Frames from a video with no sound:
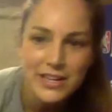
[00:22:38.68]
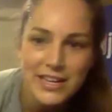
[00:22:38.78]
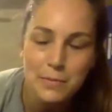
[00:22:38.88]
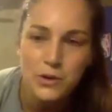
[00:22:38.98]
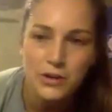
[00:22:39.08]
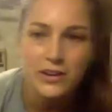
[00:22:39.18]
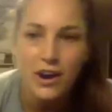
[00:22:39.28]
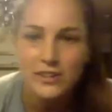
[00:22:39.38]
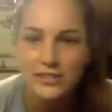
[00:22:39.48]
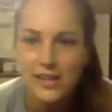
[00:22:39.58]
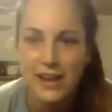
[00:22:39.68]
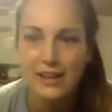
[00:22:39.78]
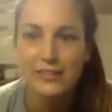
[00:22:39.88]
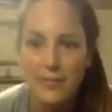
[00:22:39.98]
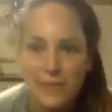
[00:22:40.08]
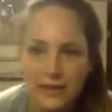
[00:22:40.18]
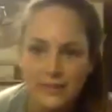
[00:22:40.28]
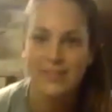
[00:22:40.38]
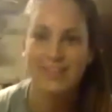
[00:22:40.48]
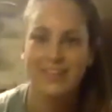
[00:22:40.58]
We're going to keep working hard today. I
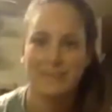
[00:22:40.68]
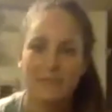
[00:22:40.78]
love it.